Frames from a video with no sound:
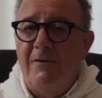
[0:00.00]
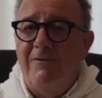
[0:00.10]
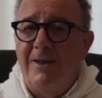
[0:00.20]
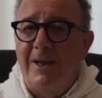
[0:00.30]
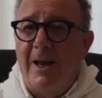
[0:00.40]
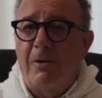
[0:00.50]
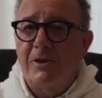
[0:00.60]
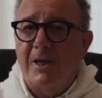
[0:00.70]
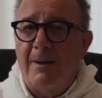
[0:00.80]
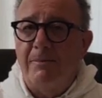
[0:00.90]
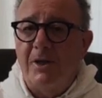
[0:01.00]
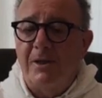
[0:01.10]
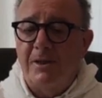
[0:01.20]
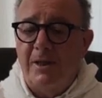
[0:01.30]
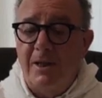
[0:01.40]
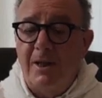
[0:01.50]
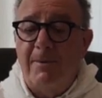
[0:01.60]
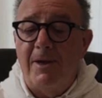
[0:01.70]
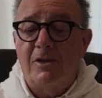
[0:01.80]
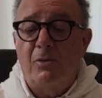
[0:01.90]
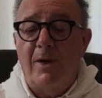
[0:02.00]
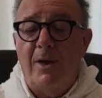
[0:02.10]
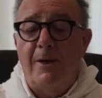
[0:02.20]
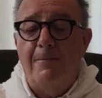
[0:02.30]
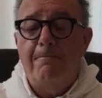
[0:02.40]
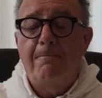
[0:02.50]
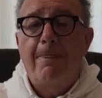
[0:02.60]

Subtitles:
in vitiligo subjects in the best way.